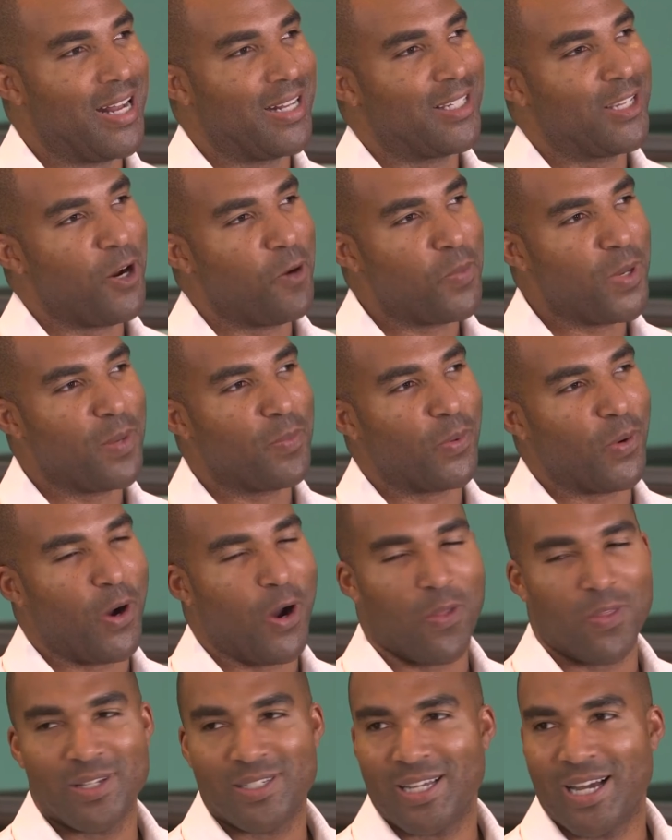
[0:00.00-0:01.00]
I tell people
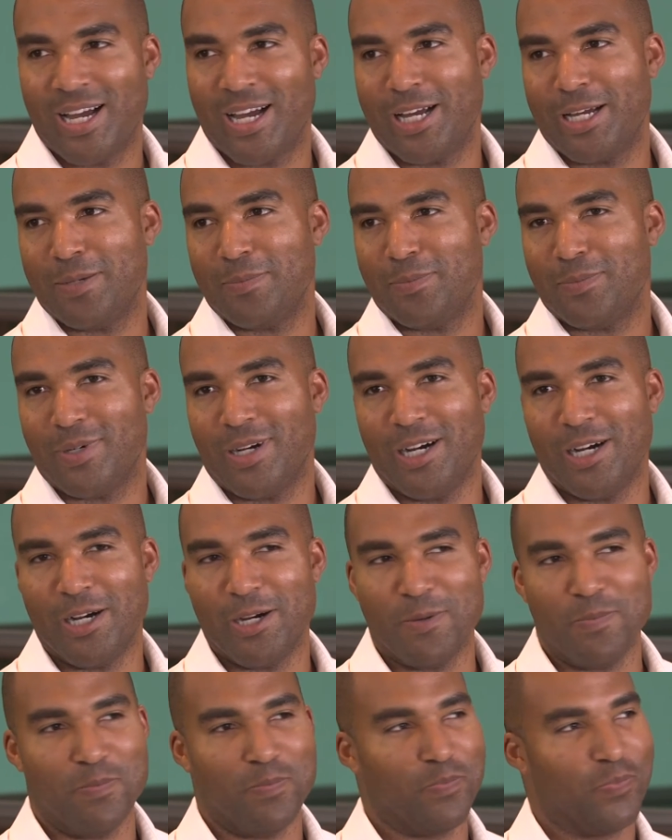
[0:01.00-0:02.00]
all the time,
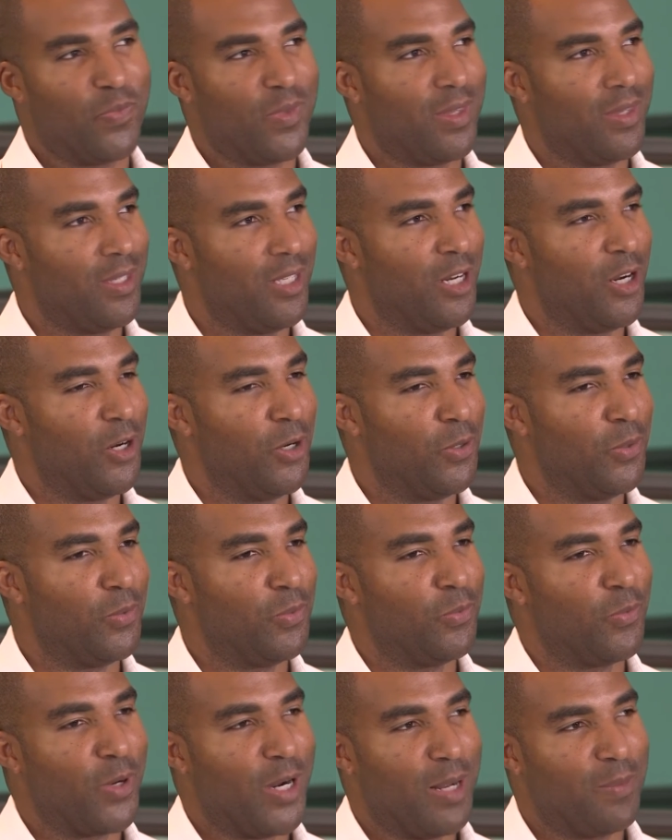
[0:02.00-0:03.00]
um, you know,
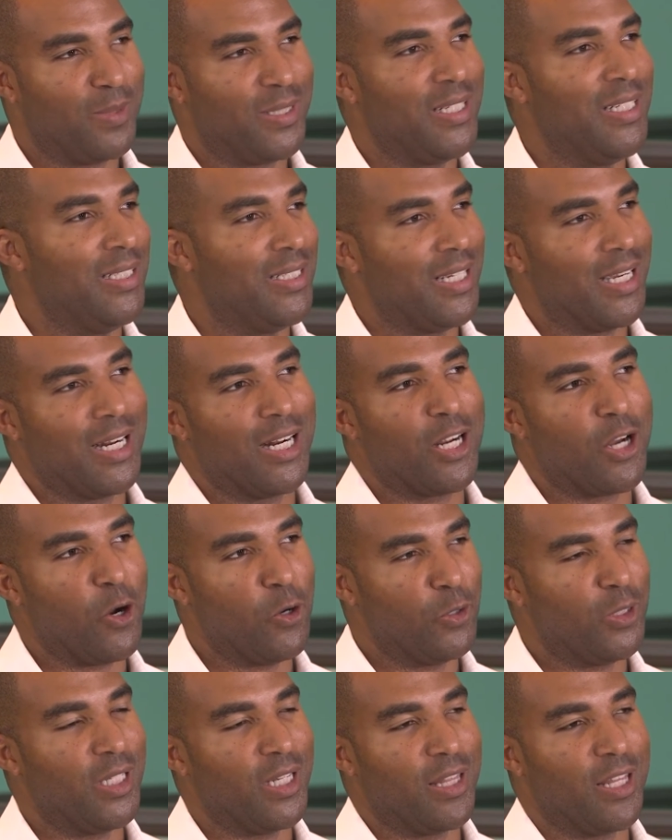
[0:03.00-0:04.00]
when I'm teaching and
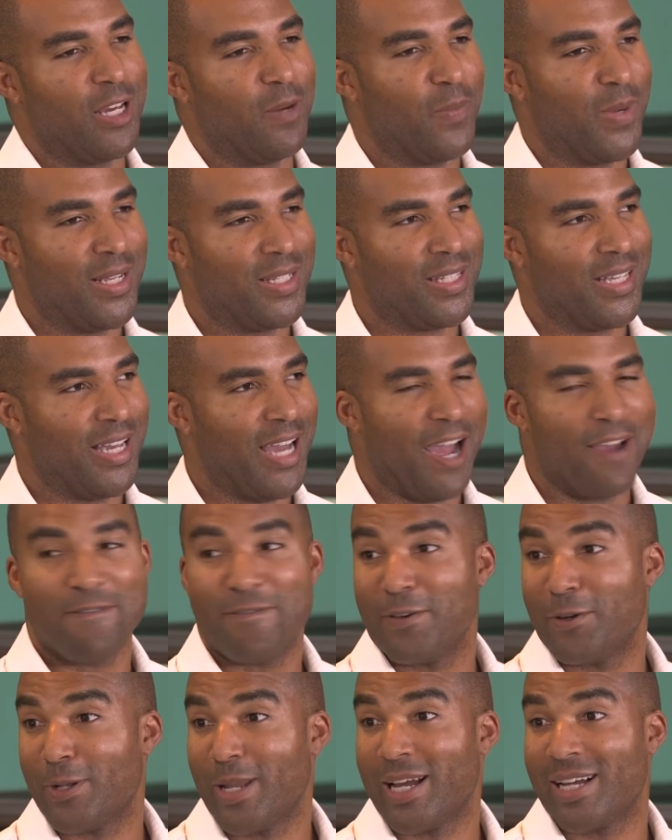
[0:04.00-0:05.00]
coaching them, I say I
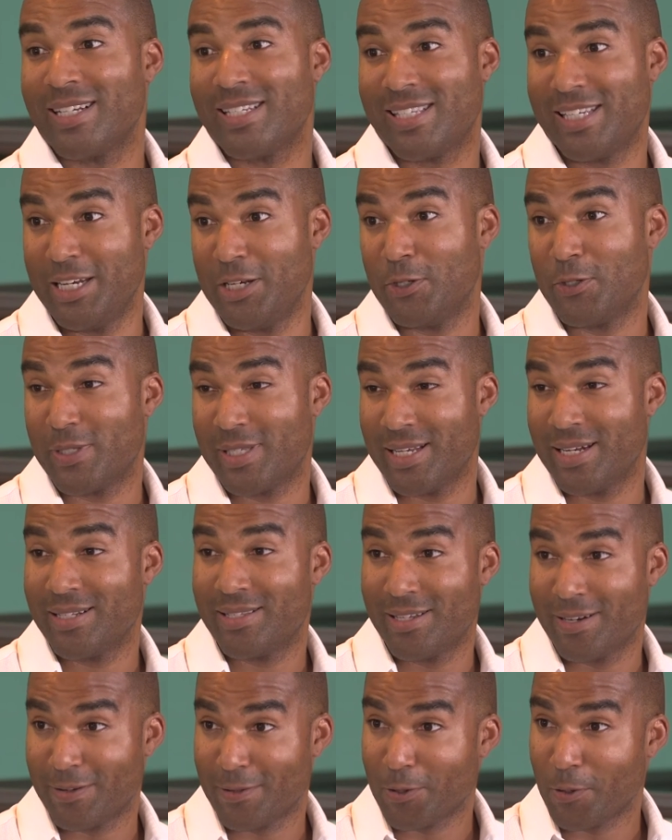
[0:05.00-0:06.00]
feel like a senior
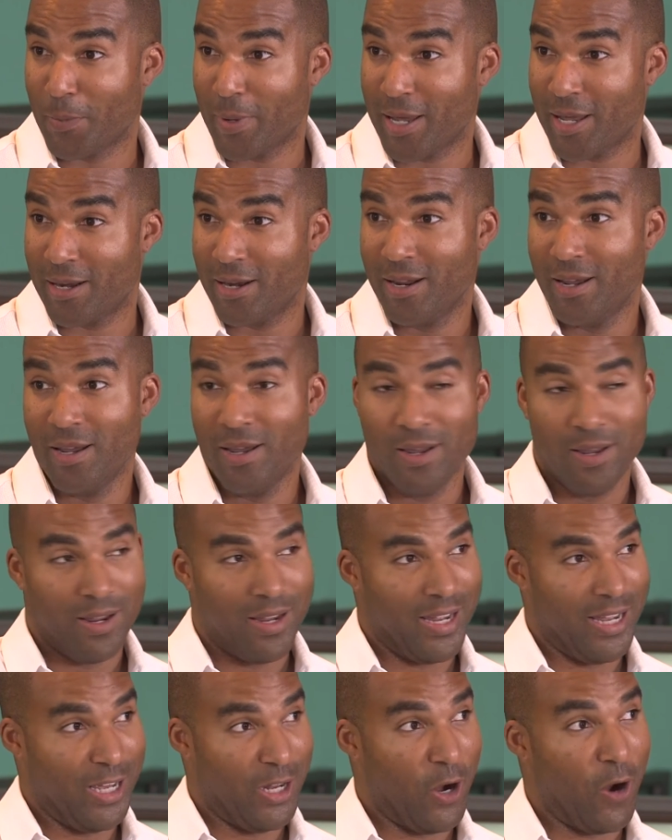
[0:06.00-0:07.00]
citizen a little bit
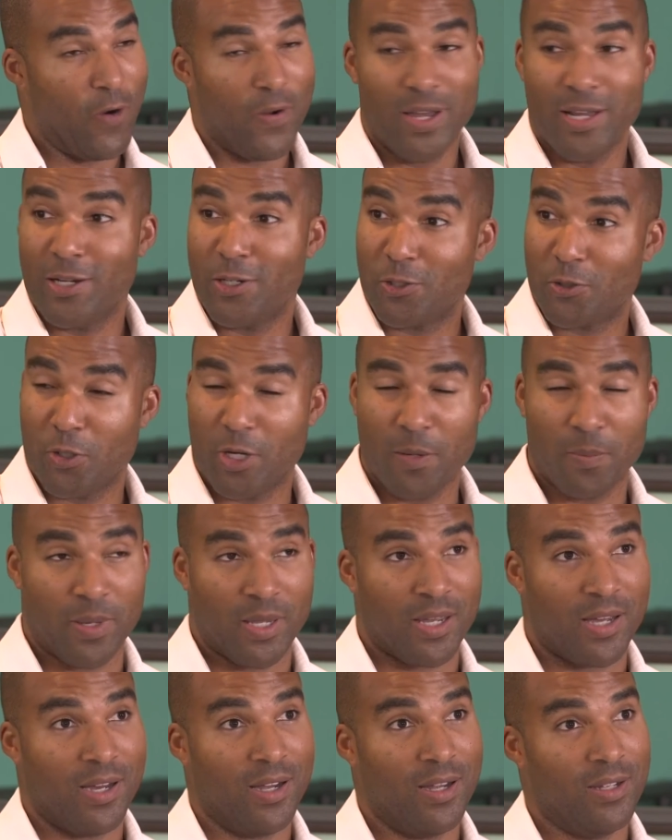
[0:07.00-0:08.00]
in our industry
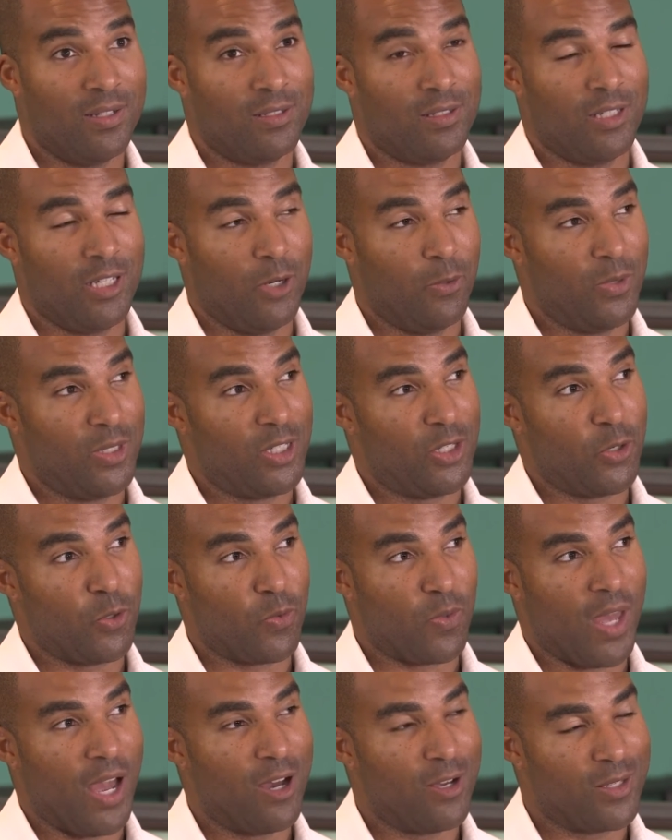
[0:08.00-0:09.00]
because it was
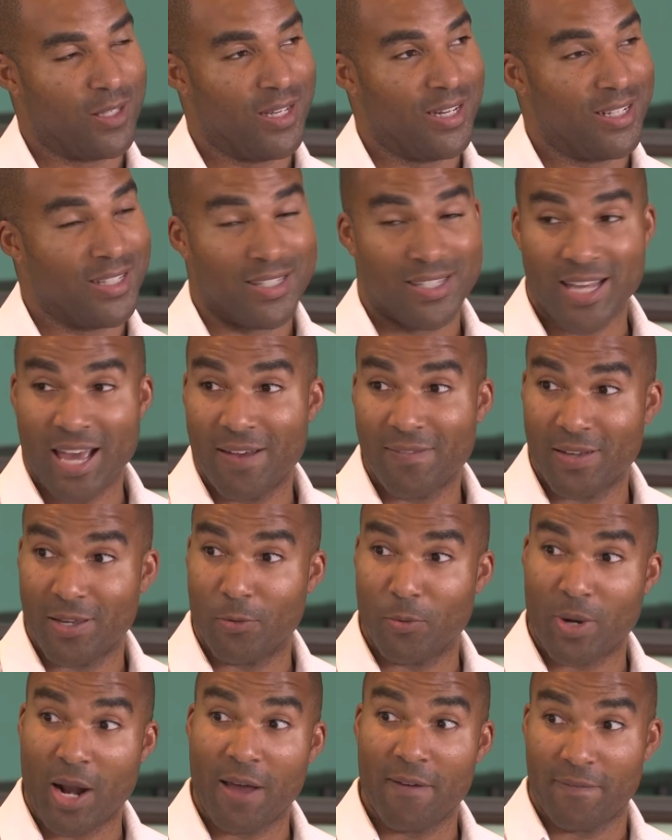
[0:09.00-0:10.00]
2007
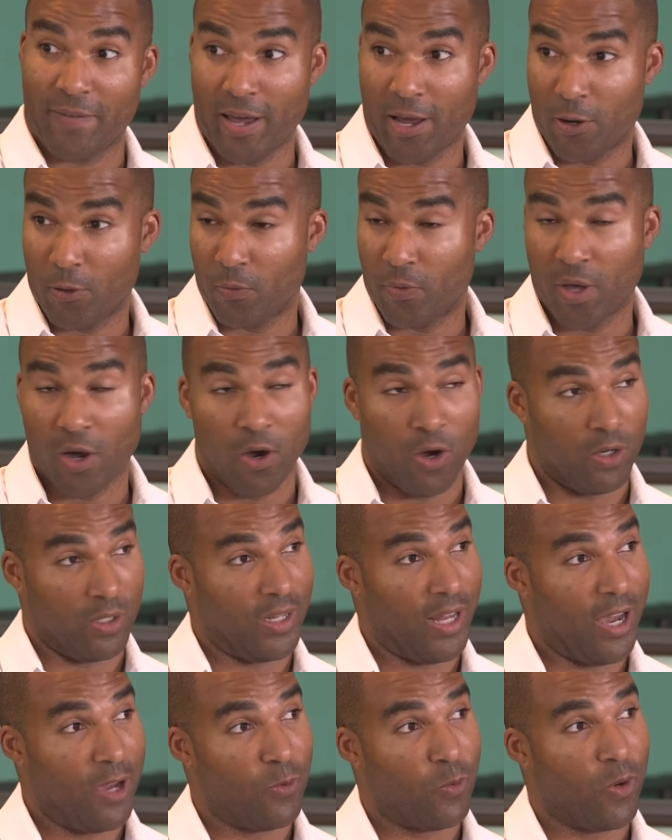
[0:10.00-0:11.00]
when I found the
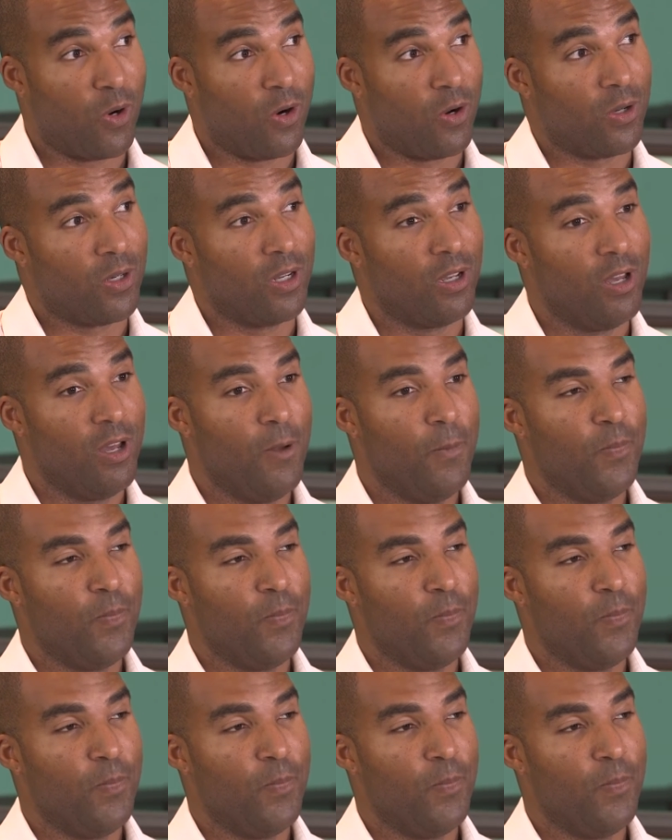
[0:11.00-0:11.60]
online world